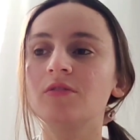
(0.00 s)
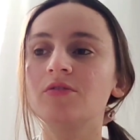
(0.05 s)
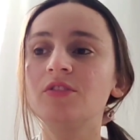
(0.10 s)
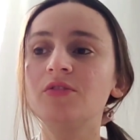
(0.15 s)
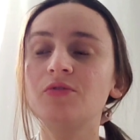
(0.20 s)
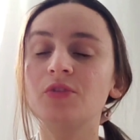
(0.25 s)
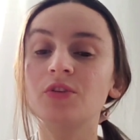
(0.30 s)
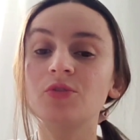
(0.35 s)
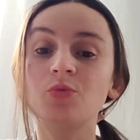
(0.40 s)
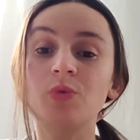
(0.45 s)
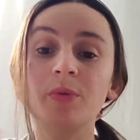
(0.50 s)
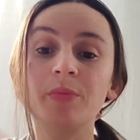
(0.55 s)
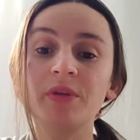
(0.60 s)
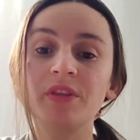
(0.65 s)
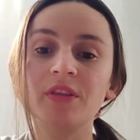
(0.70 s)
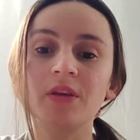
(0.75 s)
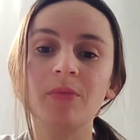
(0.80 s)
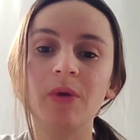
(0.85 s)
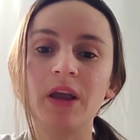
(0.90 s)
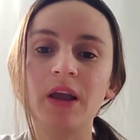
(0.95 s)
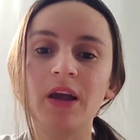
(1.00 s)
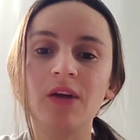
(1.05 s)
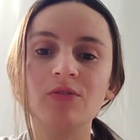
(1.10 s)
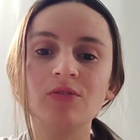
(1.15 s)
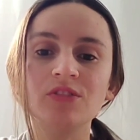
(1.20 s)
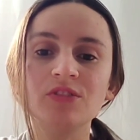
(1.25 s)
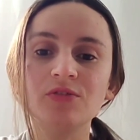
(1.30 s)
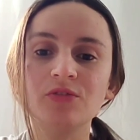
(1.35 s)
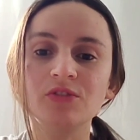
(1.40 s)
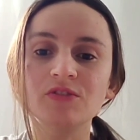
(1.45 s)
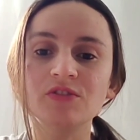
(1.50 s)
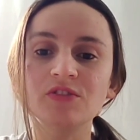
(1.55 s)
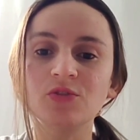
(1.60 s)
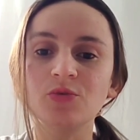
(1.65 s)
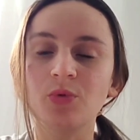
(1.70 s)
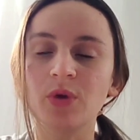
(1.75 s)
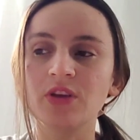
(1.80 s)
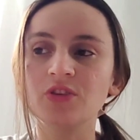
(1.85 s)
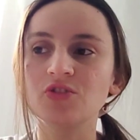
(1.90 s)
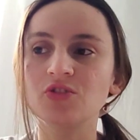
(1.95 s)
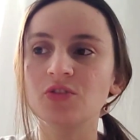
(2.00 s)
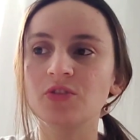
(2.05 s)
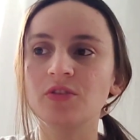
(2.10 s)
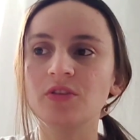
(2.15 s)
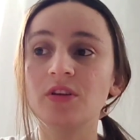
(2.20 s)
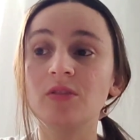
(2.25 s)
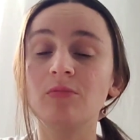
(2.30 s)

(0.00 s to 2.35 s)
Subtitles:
Different women, they might have a different situation.